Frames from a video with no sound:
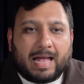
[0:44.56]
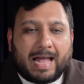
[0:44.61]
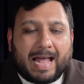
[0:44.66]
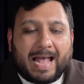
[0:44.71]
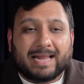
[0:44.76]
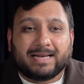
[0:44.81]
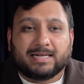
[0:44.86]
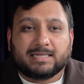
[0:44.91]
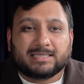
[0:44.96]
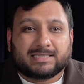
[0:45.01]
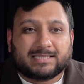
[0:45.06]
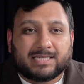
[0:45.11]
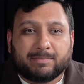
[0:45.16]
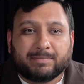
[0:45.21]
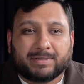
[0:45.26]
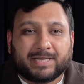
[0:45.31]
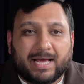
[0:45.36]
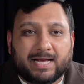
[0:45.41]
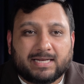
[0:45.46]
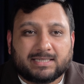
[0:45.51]
And in
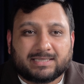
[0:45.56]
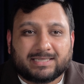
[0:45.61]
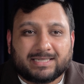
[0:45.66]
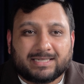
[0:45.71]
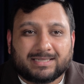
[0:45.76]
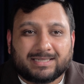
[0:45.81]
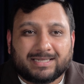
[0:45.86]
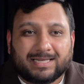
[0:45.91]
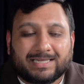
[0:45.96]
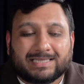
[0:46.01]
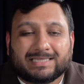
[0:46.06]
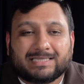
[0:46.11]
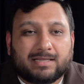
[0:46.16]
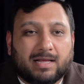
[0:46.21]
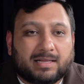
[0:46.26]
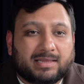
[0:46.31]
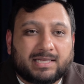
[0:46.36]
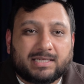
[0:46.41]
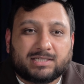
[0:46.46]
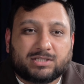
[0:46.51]
some cases, it's
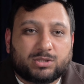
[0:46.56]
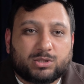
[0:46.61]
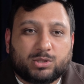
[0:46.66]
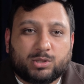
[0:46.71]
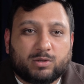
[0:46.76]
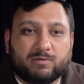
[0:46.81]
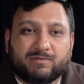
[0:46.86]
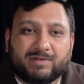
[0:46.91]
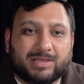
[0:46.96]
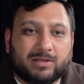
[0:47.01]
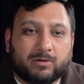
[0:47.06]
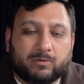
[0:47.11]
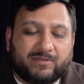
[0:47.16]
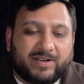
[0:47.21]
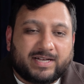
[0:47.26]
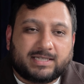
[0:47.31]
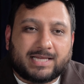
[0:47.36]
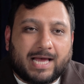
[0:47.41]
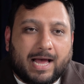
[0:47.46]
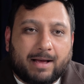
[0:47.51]
nothing to do with the visa